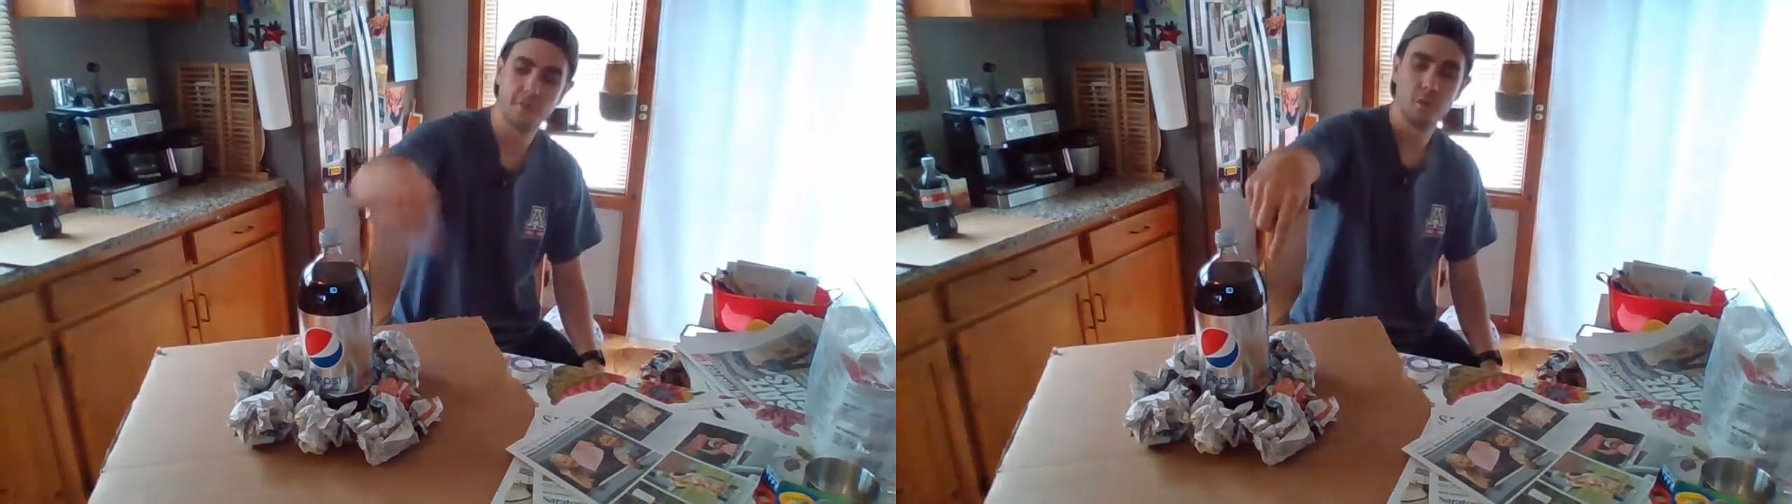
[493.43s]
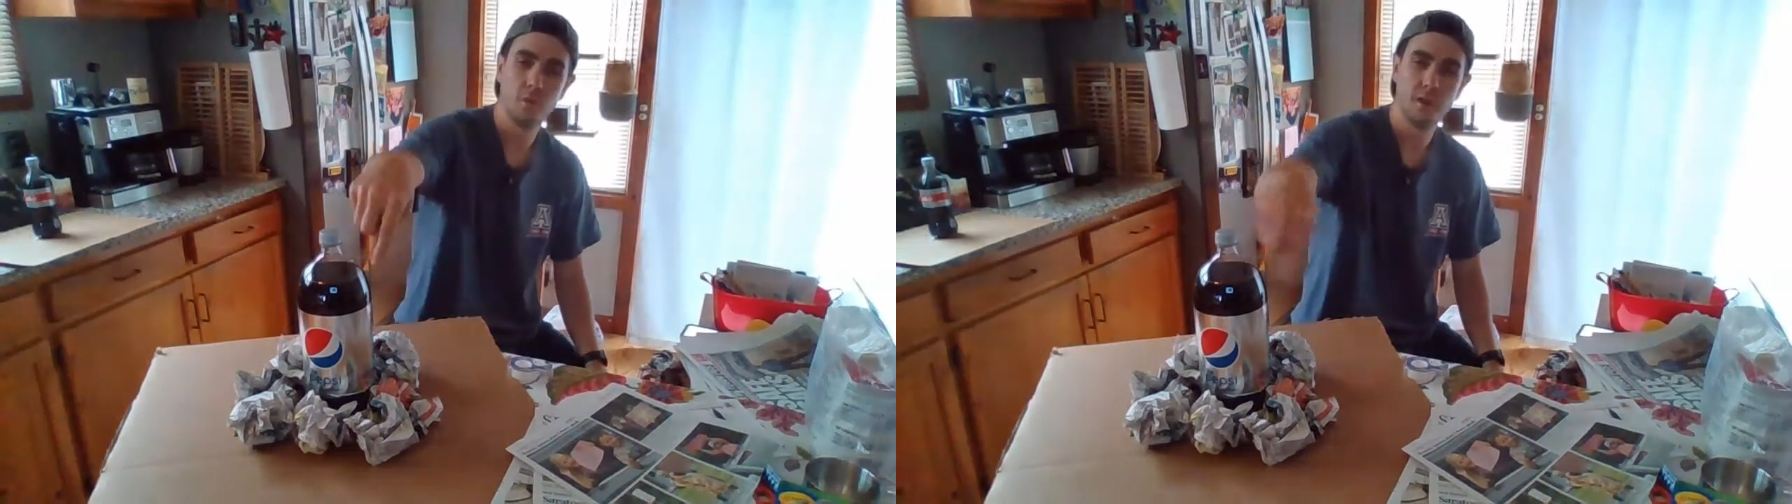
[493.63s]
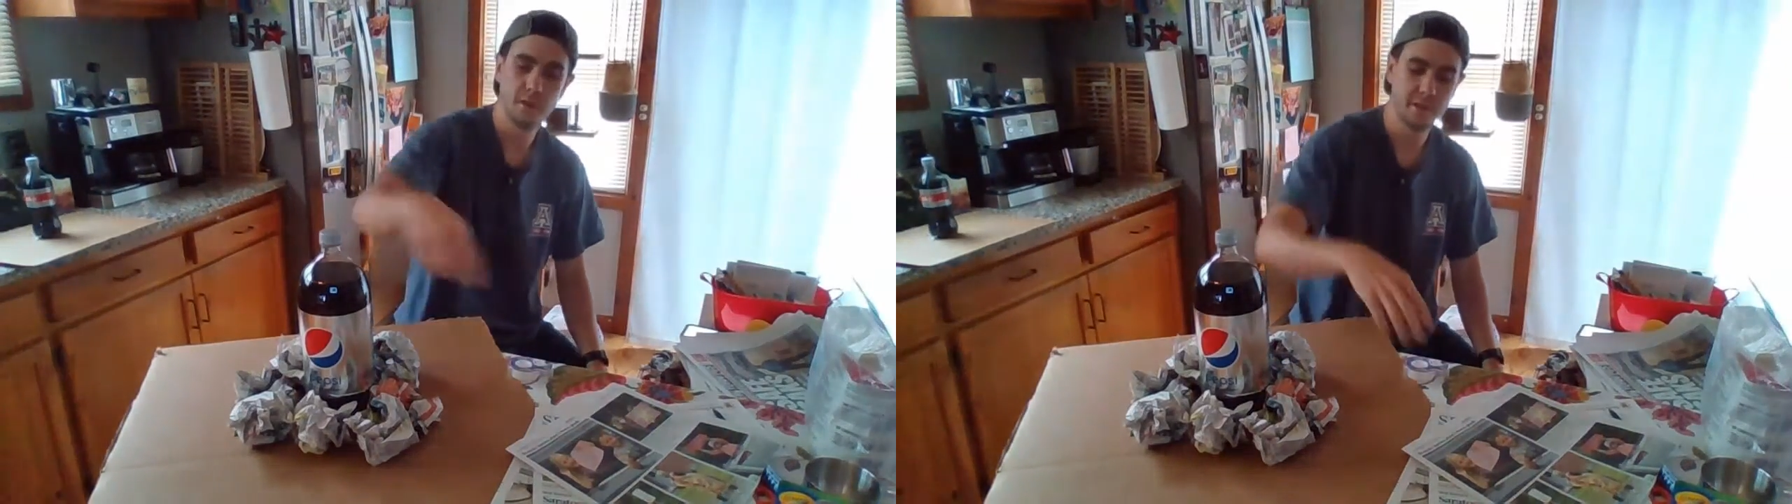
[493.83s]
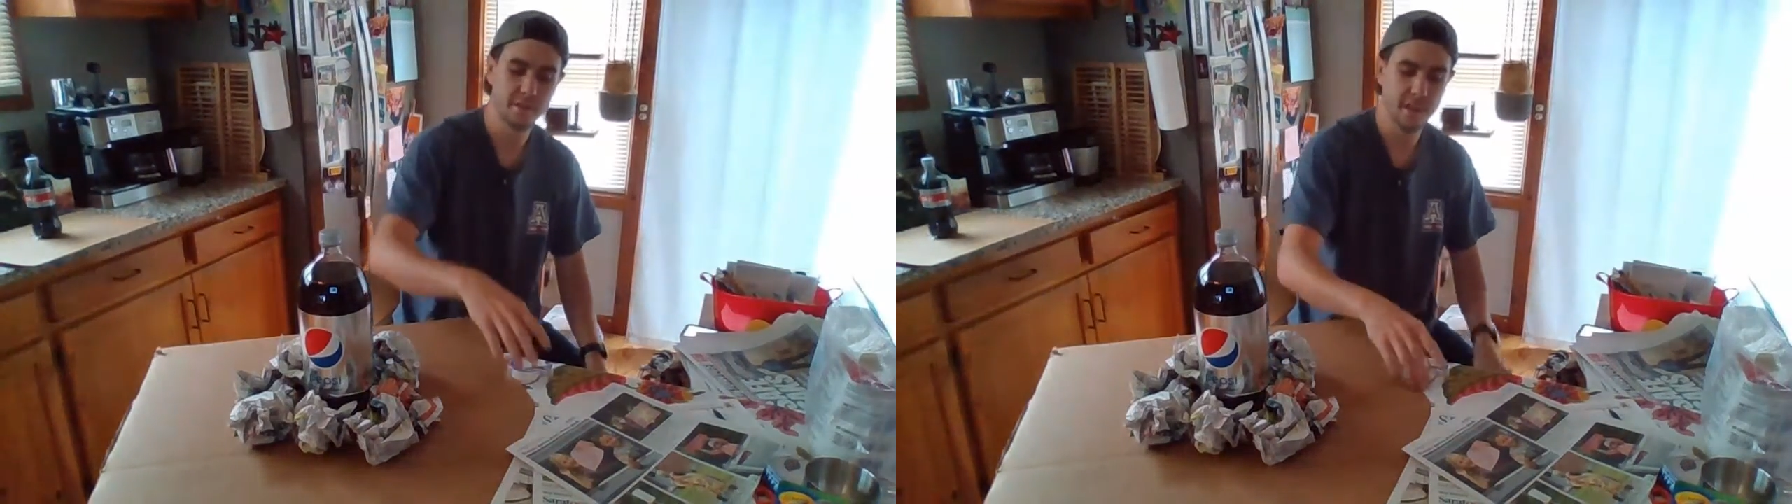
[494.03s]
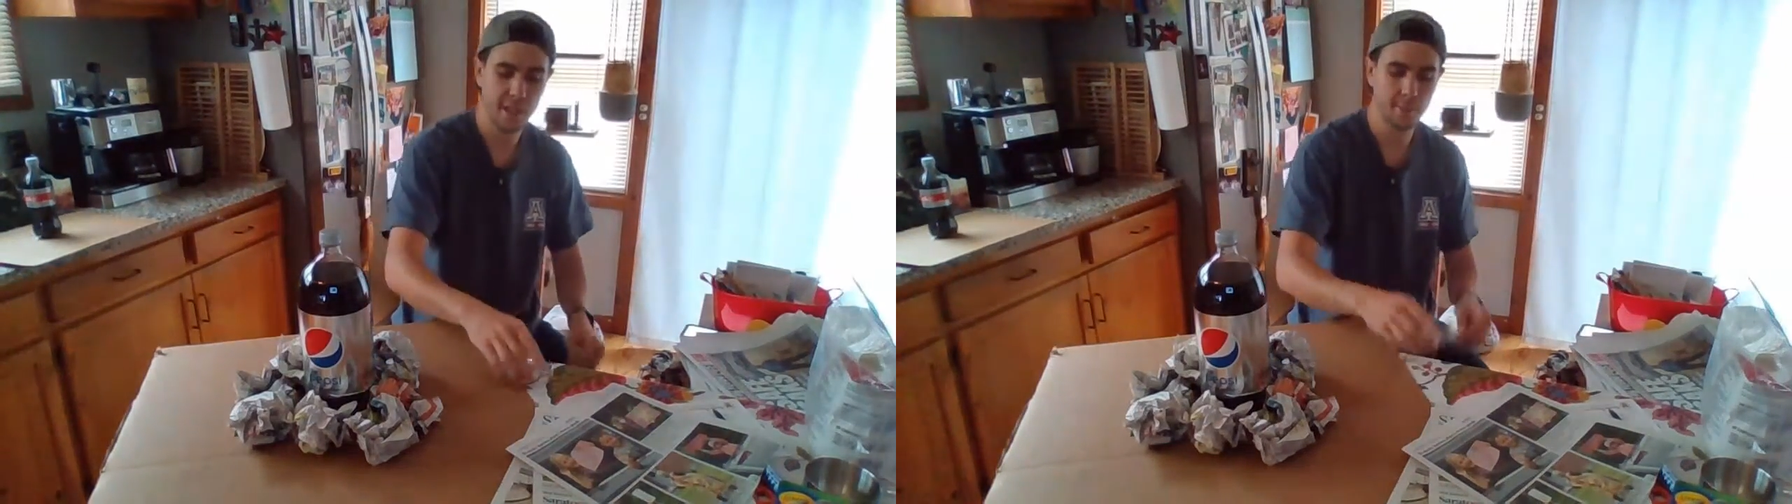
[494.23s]
other one
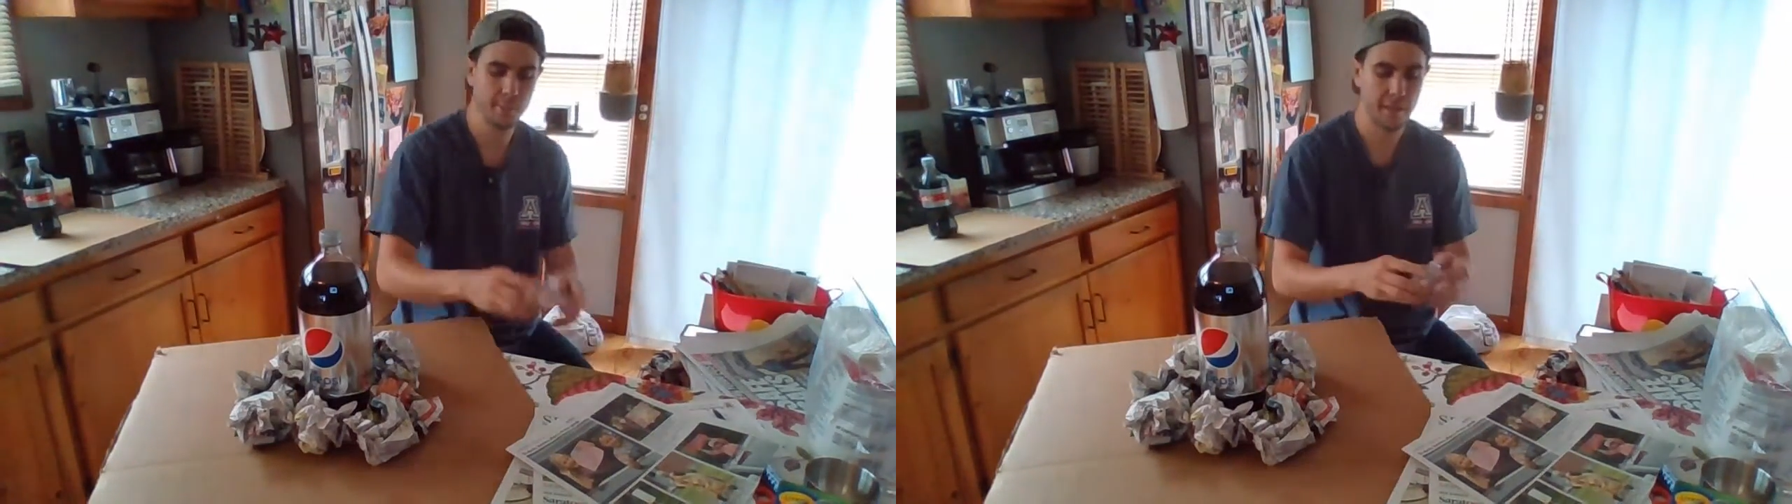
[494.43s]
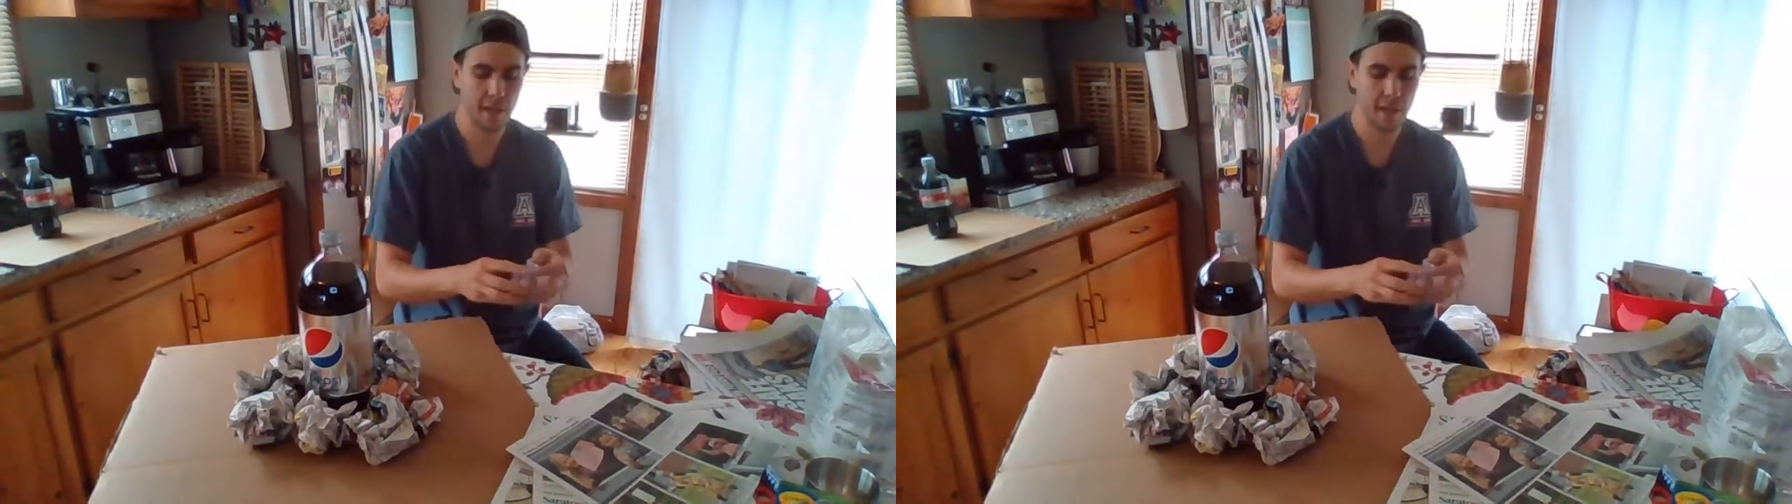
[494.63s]
and tape